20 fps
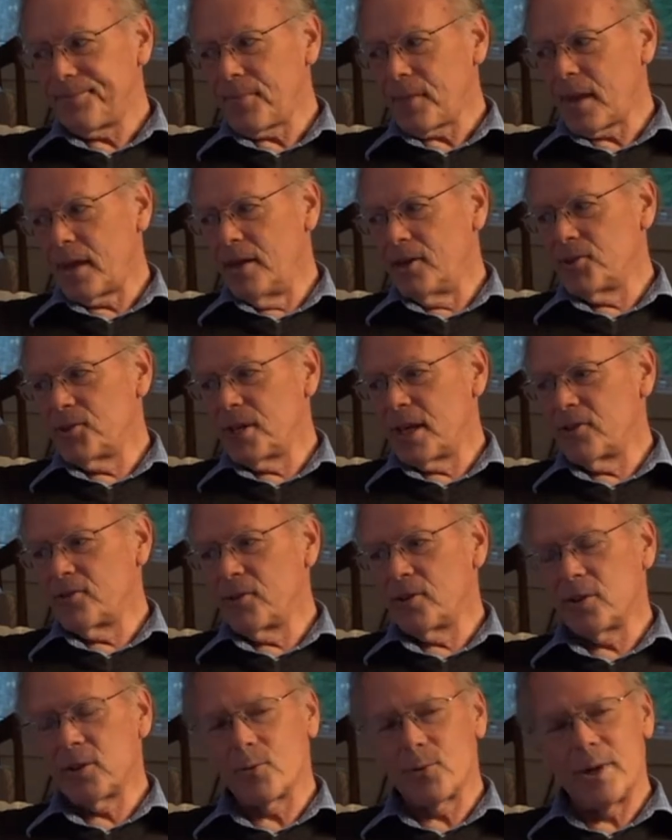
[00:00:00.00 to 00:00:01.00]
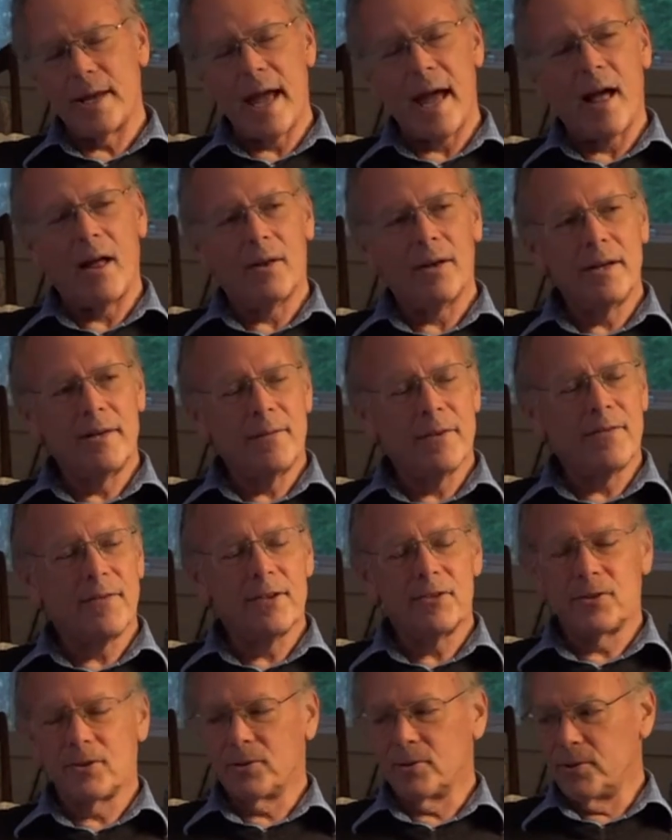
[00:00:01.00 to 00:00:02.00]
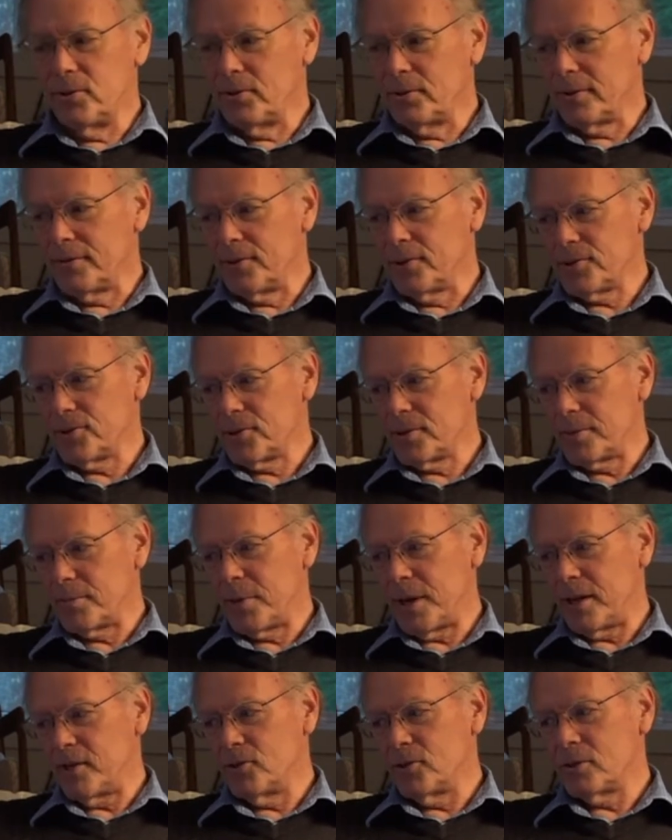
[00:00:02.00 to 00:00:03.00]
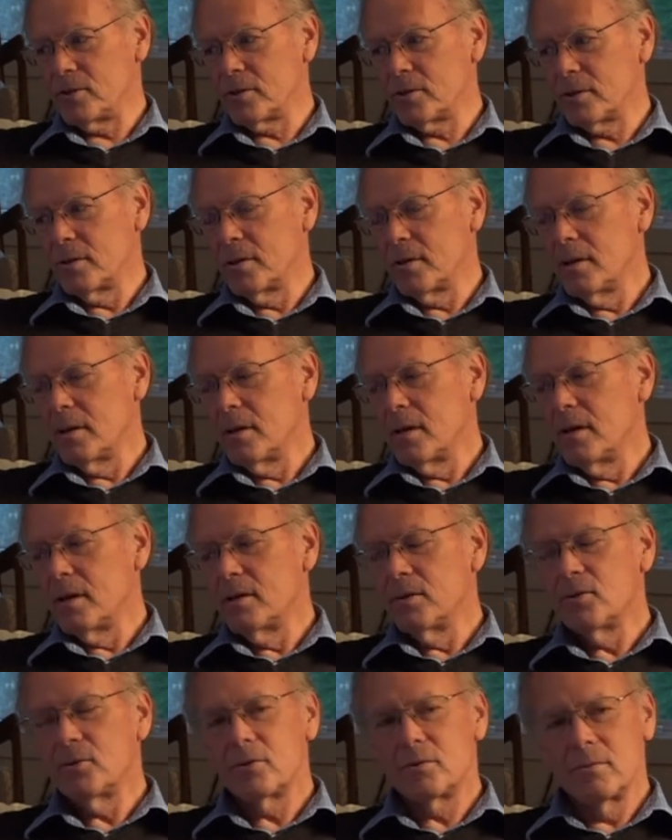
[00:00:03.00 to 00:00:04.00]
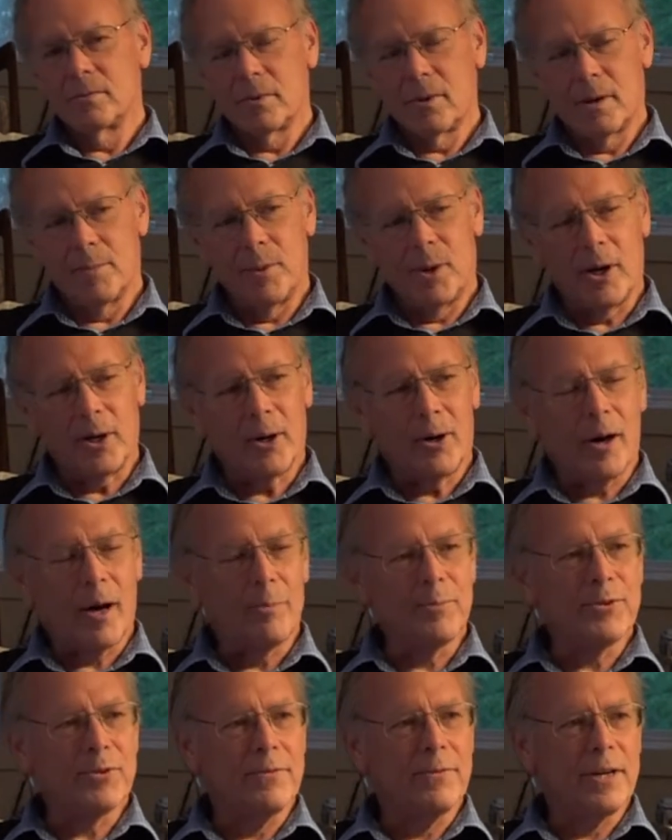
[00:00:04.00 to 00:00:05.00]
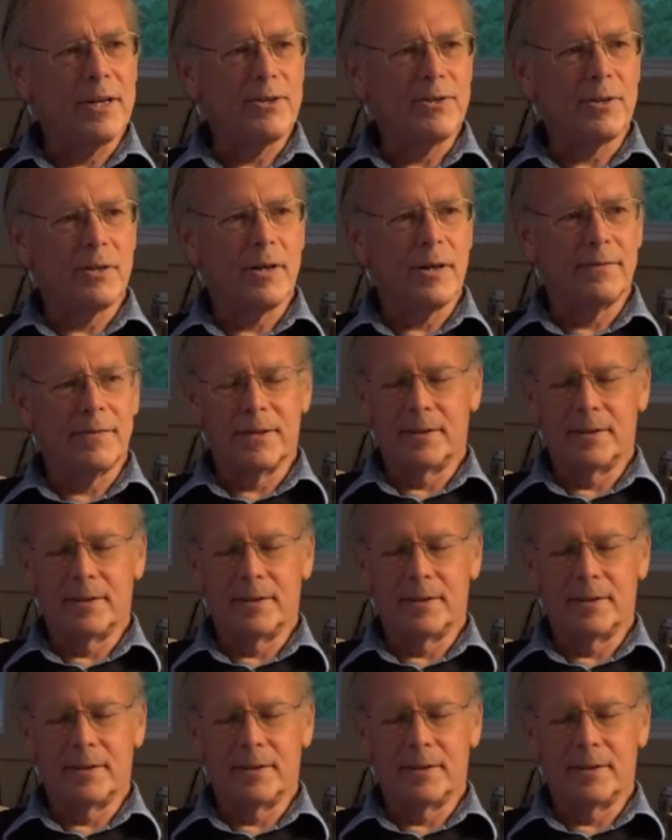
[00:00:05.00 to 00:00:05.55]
it says that the reality of the physical universe depends upon our observation of it.